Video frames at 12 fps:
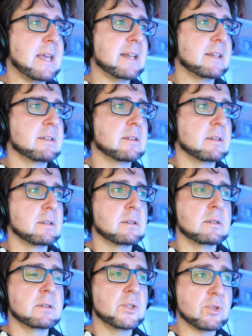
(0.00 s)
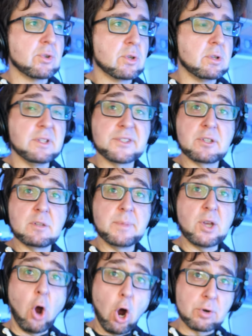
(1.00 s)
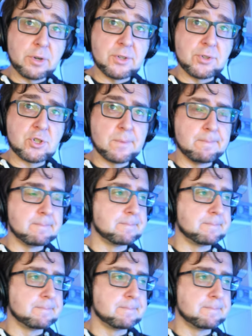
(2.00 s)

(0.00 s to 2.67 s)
that circle is going to be orange.